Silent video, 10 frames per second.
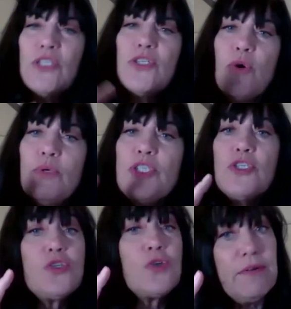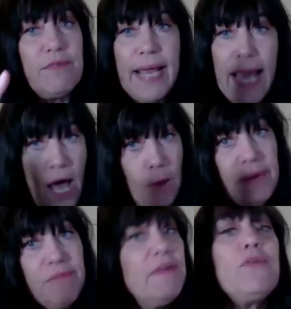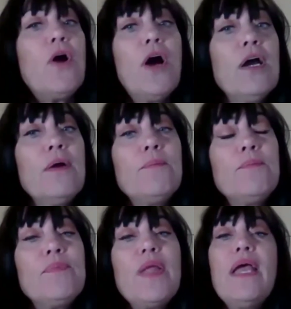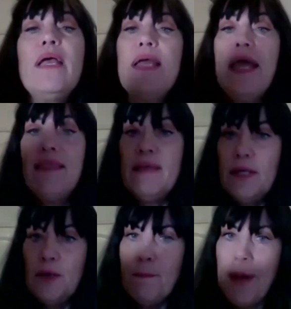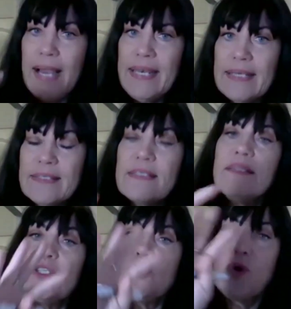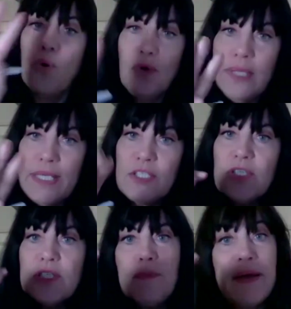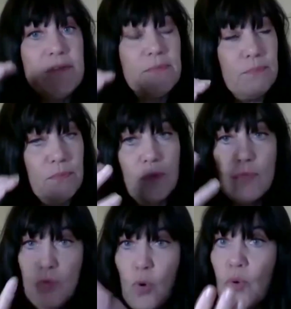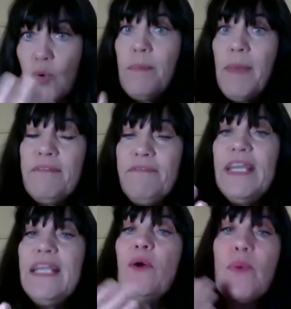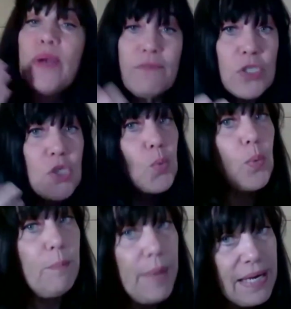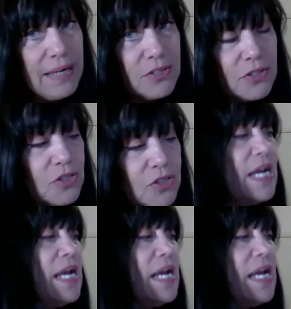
So you always just try to find how many feet there are, and then you minus the total inches by the total amount of feet, and whatever's the remainder